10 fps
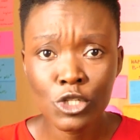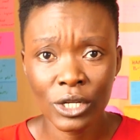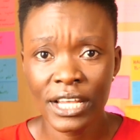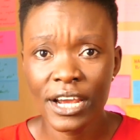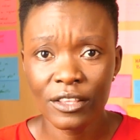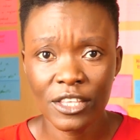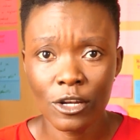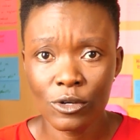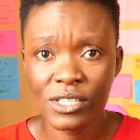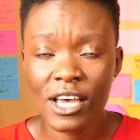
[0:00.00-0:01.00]
to clear out the
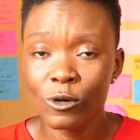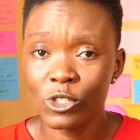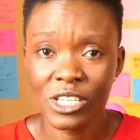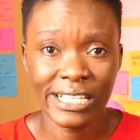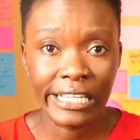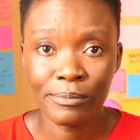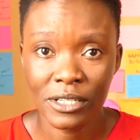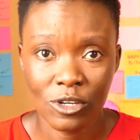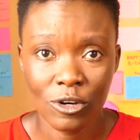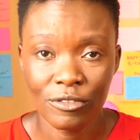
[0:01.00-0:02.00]
nausea, or you just sleep
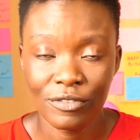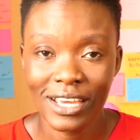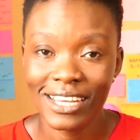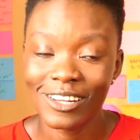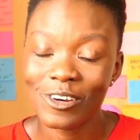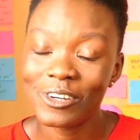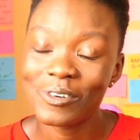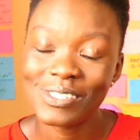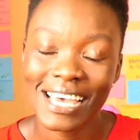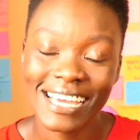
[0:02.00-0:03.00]
it off. And God
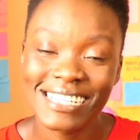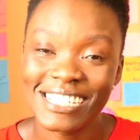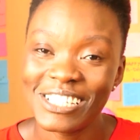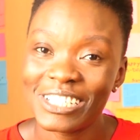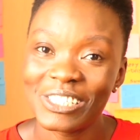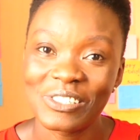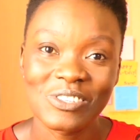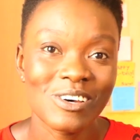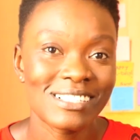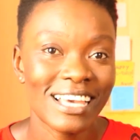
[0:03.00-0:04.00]
knows I hate
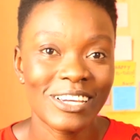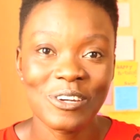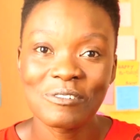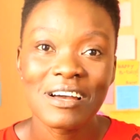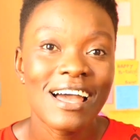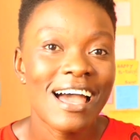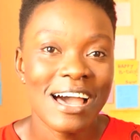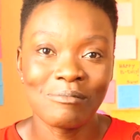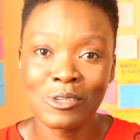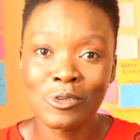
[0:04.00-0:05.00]
injections, so I was like, no,
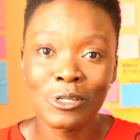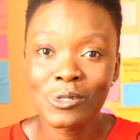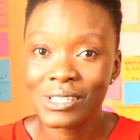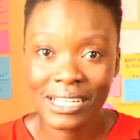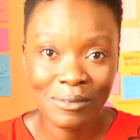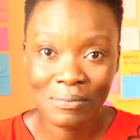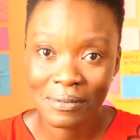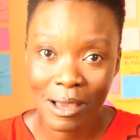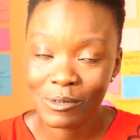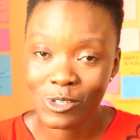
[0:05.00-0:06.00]
I'm just going to sleep
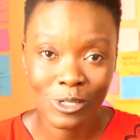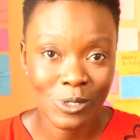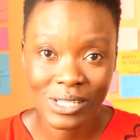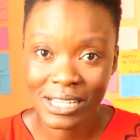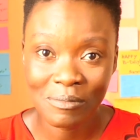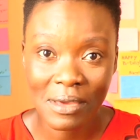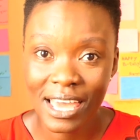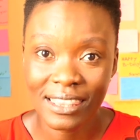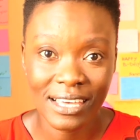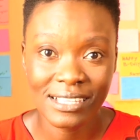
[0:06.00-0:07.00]

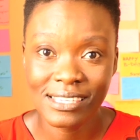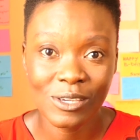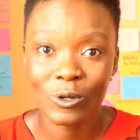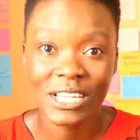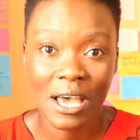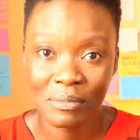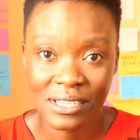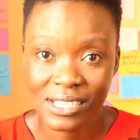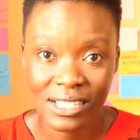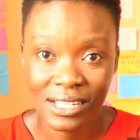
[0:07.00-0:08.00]
and then see what
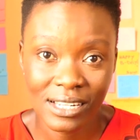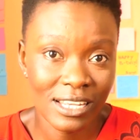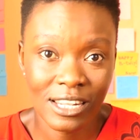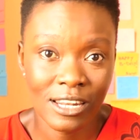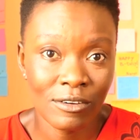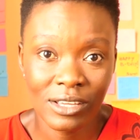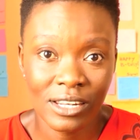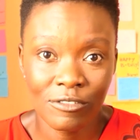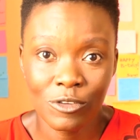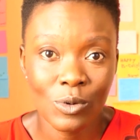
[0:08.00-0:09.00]
happens in
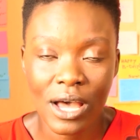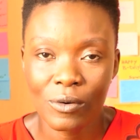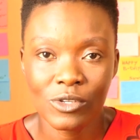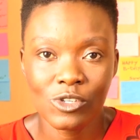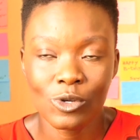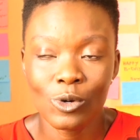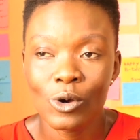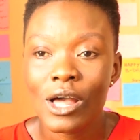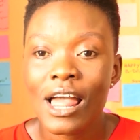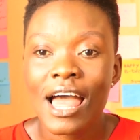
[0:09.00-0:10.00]
a few hours.
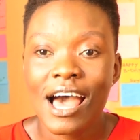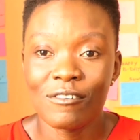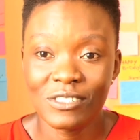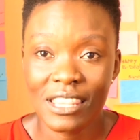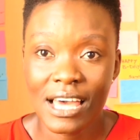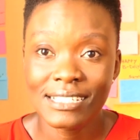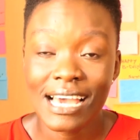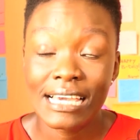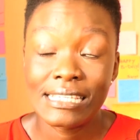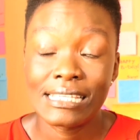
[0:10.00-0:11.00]
So after
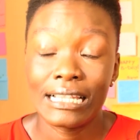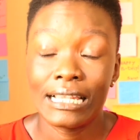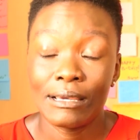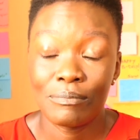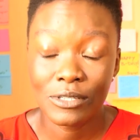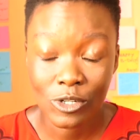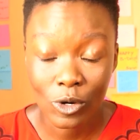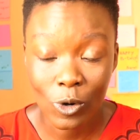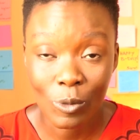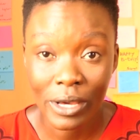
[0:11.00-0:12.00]
that I slept.
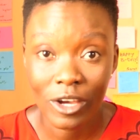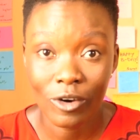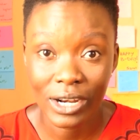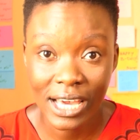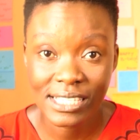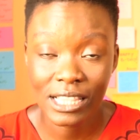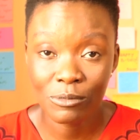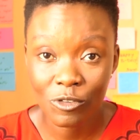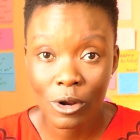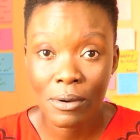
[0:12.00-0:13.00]
Oh my God, I
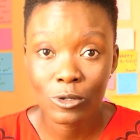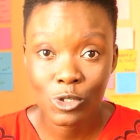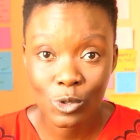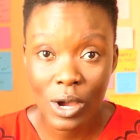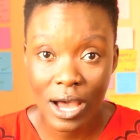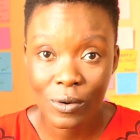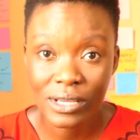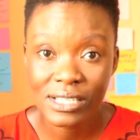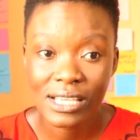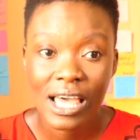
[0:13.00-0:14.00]
slept for about 2
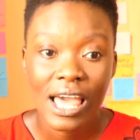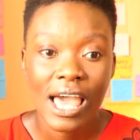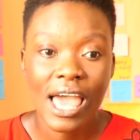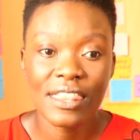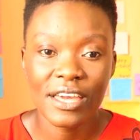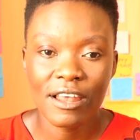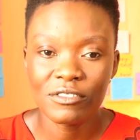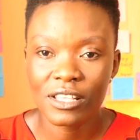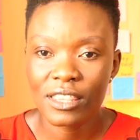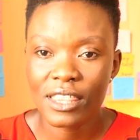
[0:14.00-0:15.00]
hours, and then
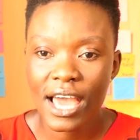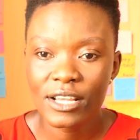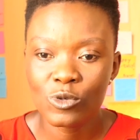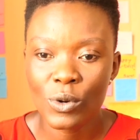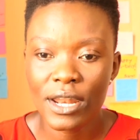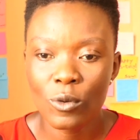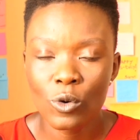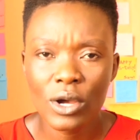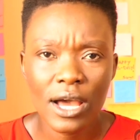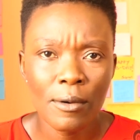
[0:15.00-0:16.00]
after that, when I
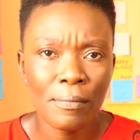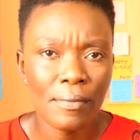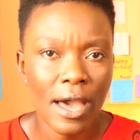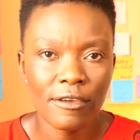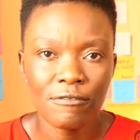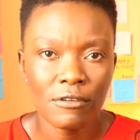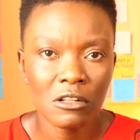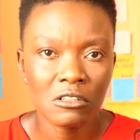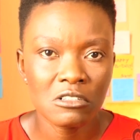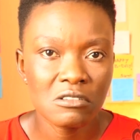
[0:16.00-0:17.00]
woke up, I
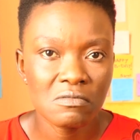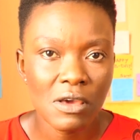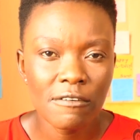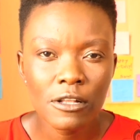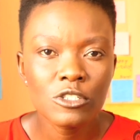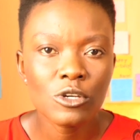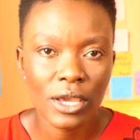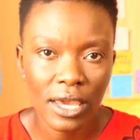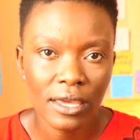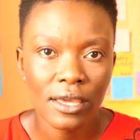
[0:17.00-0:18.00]
felt
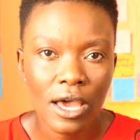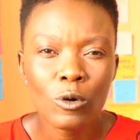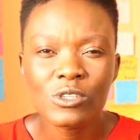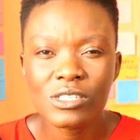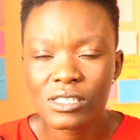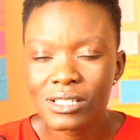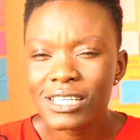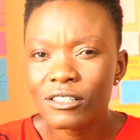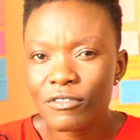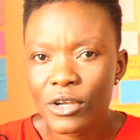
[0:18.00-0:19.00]
okay. I was
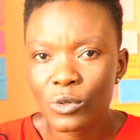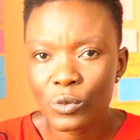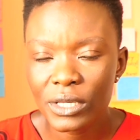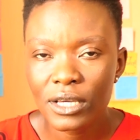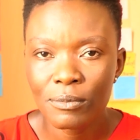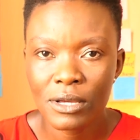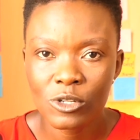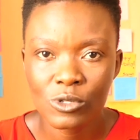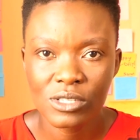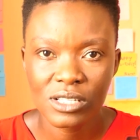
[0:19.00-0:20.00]
still very weak, but
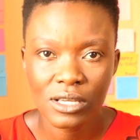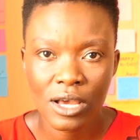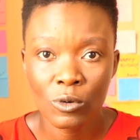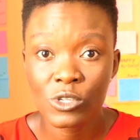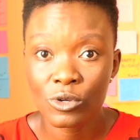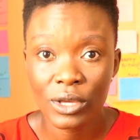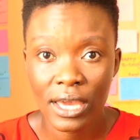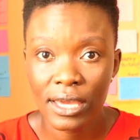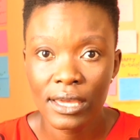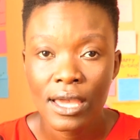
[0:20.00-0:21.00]
I was
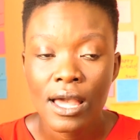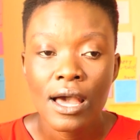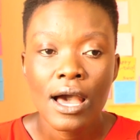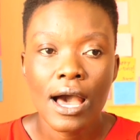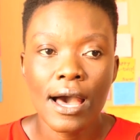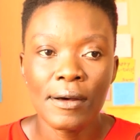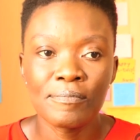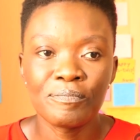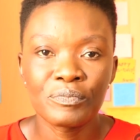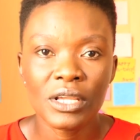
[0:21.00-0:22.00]
okay.
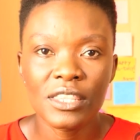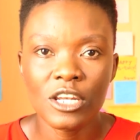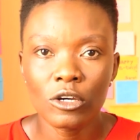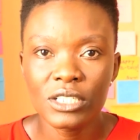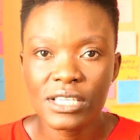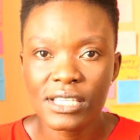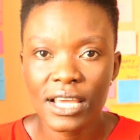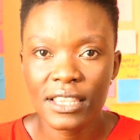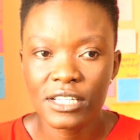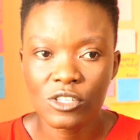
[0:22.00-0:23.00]
The doctor
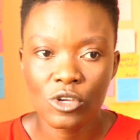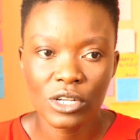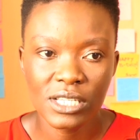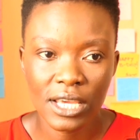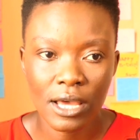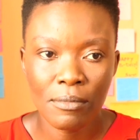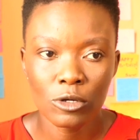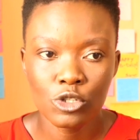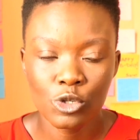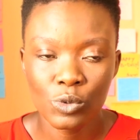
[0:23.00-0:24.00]
said that it's going to take
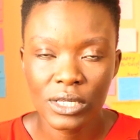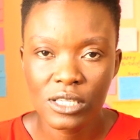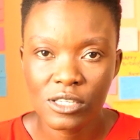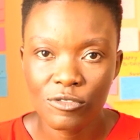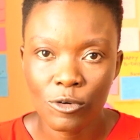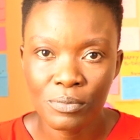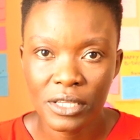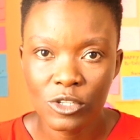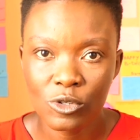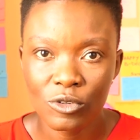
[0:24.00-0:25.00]
about 2 weeks for
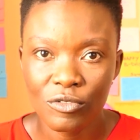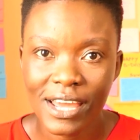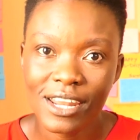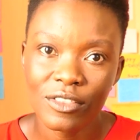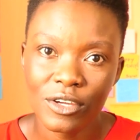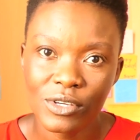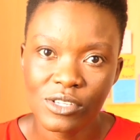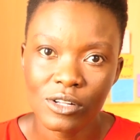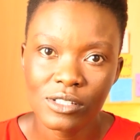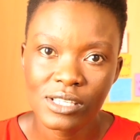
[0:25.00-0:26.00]
me to find out the
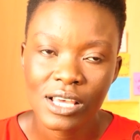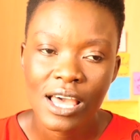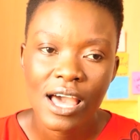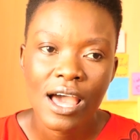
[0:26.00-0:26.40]
results.